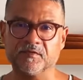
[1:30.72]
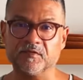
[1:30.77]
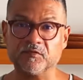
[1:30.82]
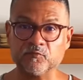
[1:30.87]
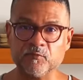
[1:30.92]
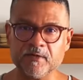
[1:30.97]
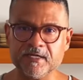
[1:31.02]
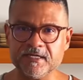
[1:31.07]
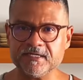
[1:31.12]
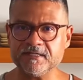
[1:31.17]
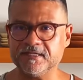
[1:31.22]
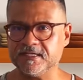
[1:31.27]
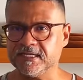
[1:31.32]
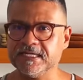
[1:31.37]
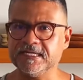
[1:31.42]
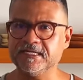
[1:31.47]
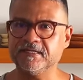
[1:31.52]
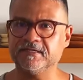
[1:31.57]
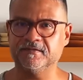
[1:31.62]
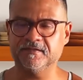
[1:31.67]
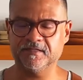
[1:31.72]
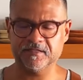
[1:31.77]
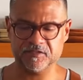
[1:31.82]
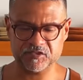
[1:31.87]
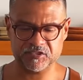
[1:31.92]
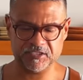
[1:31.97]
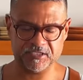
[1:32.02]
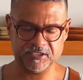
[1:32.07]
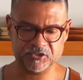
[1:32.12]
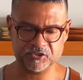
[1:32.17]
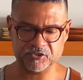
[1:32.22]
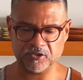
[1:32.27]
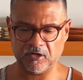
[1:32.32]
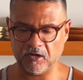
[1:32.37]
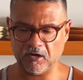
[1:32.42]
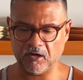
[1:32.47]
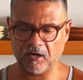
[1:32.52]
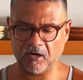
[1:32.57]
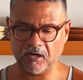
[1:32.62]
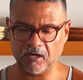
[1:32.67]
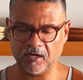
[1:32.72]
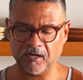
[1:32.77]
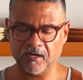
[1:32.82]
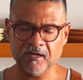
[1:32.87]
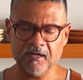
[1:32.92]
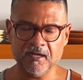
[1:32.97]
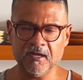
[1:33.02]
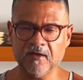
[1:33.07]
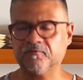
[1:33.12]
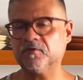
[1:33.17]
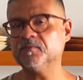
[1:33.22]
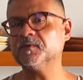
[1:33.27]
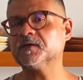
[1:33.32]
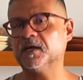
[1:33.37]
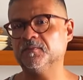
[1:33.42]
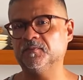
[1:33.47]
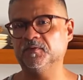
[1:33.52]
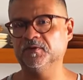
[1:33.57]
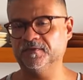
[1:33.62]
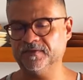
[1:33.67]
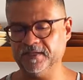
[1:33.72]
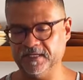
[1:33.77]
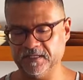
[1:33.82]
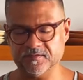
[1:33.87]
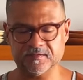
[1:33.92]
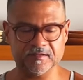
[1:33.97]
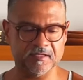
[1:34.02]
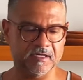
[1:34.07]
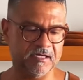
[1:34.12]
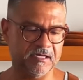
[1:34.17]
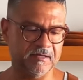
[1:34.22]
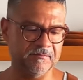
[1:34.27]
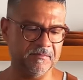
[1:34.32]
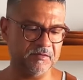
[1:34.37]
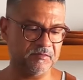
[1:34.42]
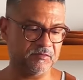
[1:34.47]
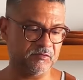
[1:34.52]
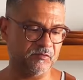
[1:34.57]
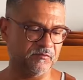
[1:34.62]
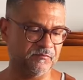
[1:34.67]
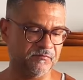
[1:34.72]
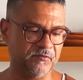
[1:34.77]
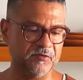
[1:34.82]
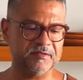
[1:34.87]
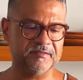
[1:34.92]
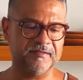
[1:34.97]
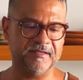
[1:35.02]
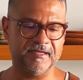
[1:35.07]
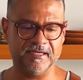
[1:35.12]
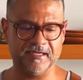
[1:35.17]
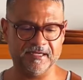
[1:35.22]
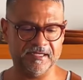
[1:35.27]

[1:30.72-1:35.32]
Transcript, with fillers: sweet and the heat in this dish are from a couple of things. Um, so the first thing